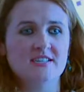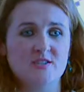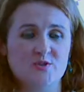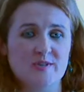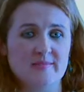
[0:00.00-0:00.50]

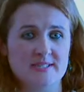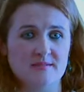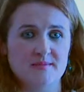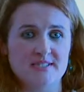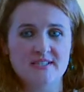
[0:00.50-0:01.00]

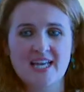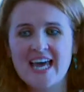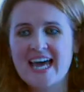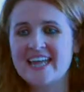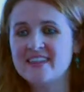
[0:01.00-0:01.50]
extremisms,
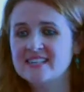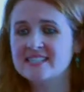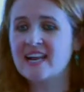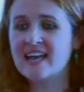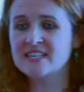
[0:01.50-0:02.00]
and this
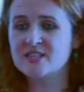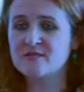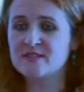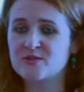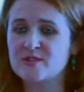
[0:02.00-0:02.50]
clash of
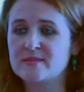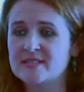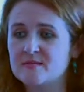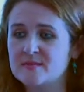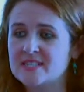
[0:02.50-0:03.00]

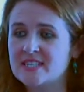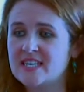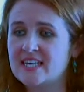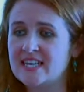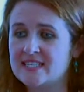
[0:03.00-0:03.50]
extremisms
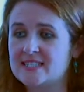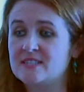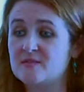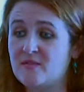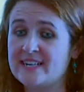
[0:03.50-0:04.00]
is
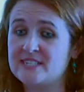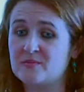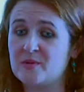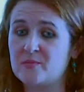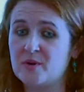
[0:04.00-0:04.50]
dividing
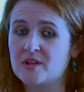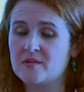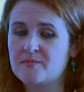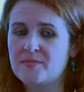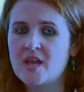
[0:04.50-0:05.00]
people.
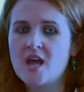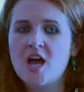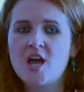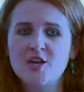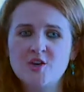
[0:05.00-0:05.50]

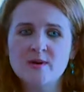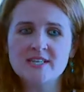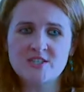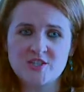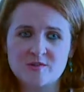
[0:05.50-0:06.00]
A
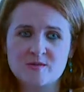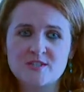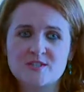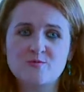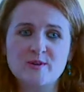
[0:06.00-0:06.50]
US
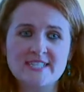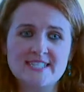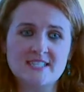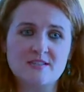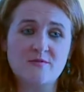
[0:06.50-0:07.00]
student's
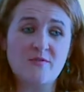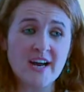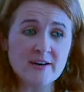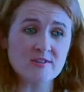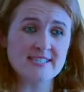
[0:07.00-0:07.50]
recent
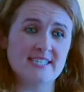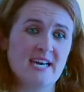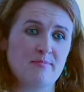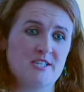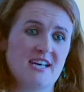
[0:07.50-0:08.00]
viral
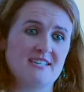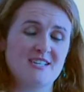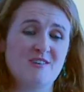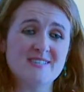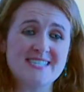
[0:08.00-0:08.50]
Snapchat
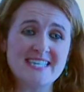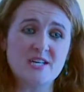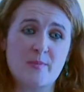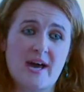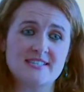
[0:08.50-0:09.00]
of a
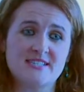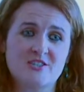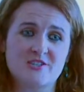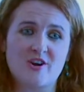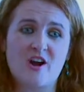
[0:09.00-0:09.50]
Sikh
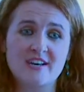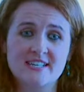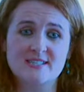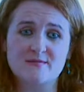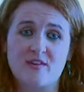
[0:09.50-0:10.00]
passenger on
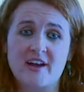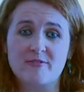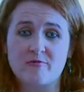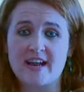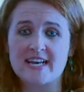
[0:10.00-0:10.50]
his flight
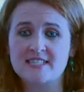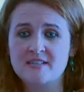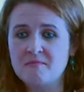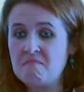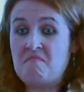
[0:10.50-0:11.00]
read,
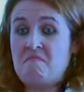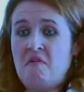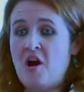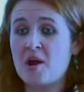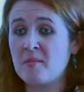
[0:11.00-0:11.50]

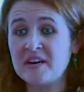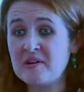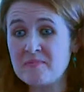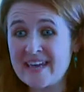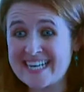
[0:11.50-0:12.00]
"I might
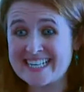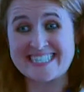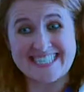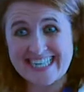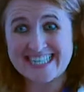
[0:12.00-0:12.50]
not make it
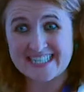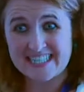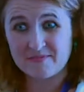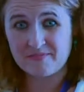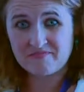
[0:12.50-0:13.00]
to Indy."